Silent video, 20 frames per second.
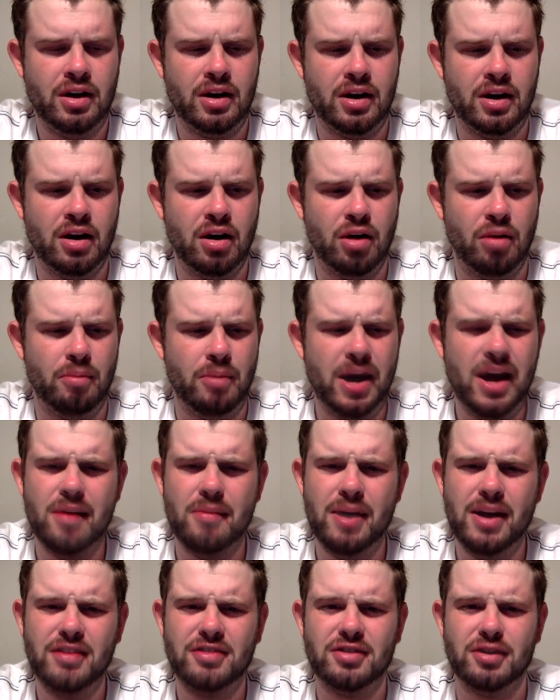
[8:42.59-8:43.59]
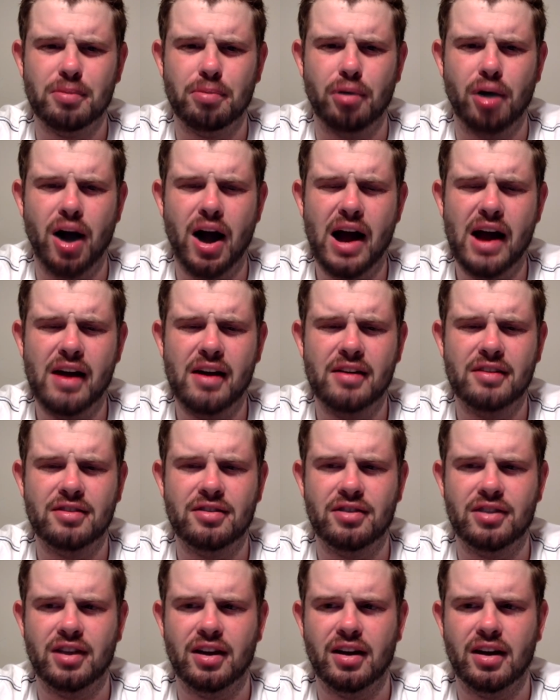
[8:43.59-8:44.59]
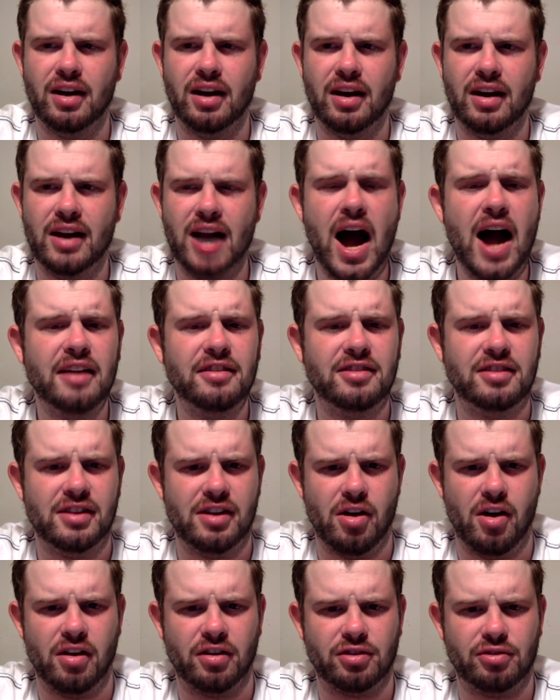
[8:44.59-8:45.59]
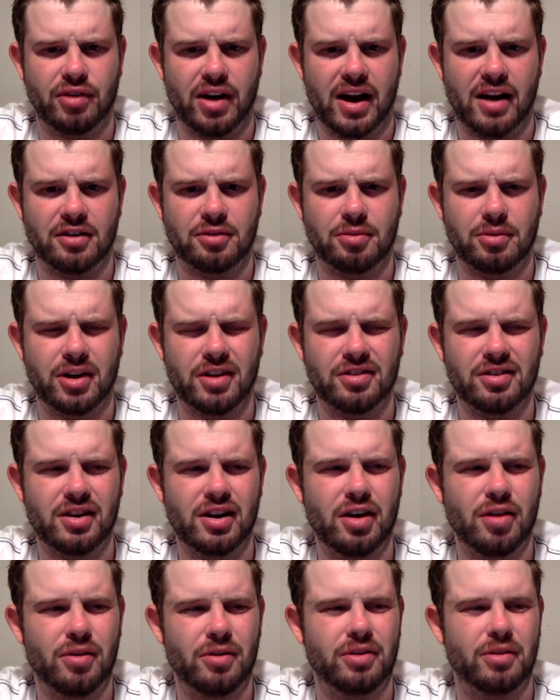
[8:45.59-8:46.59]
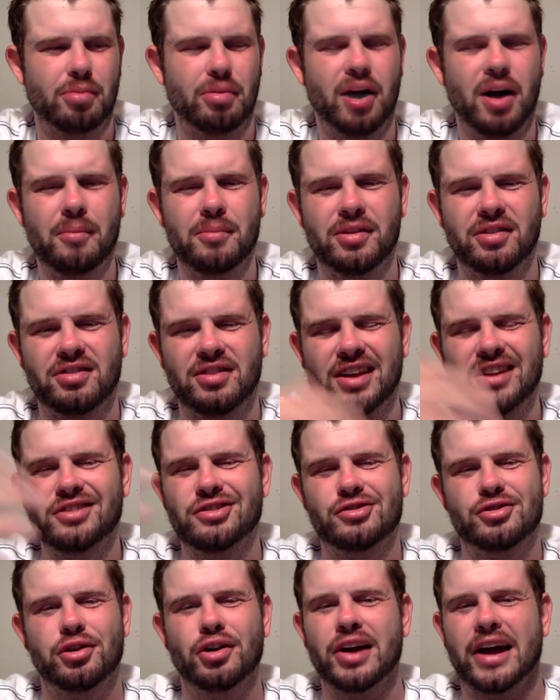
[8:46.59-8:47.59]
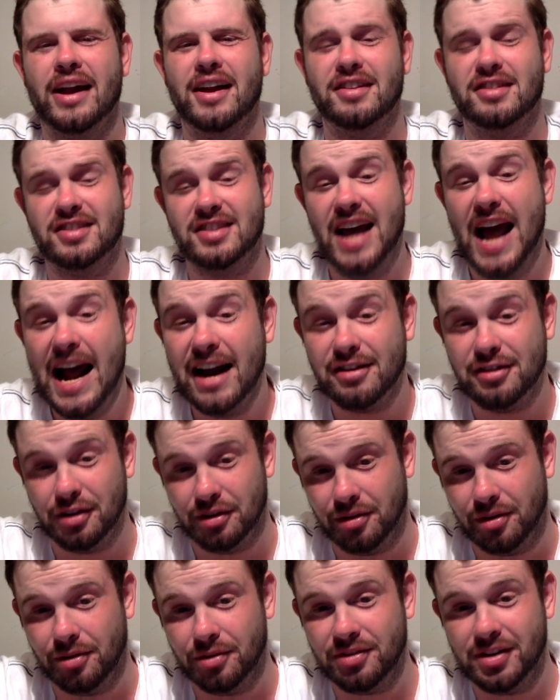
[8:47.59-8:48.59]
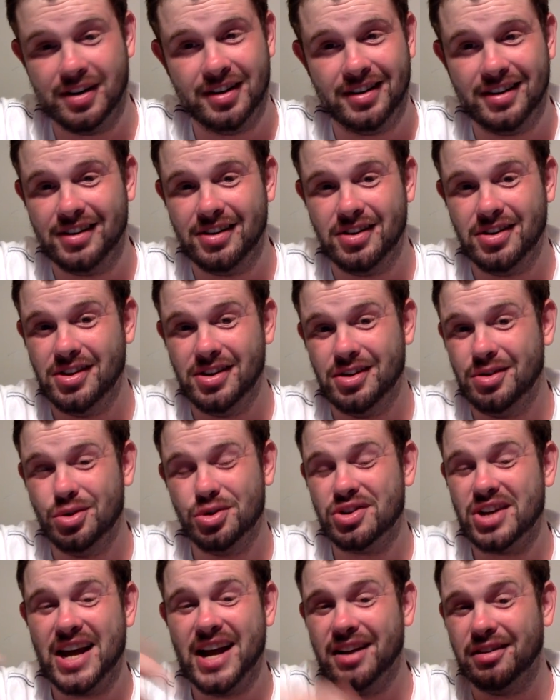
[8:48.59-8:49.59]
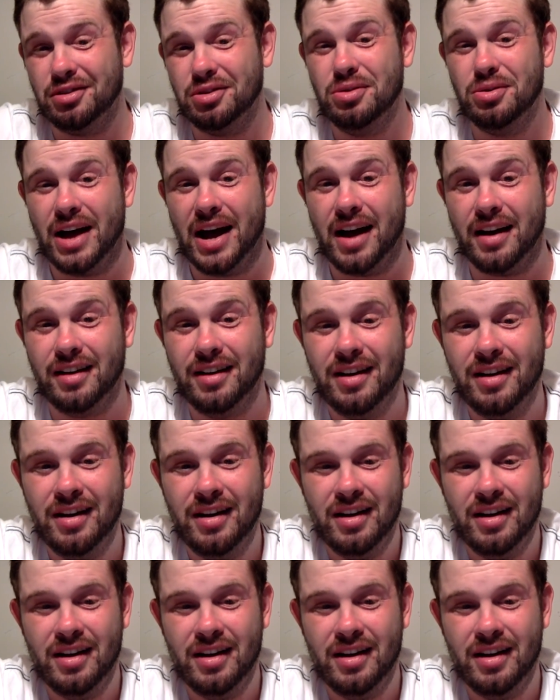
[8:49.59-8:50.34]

you know, may may surprise the non-Seahawks fans because, you know, the problem is they just look at his sack totals, and you, you just can't do that.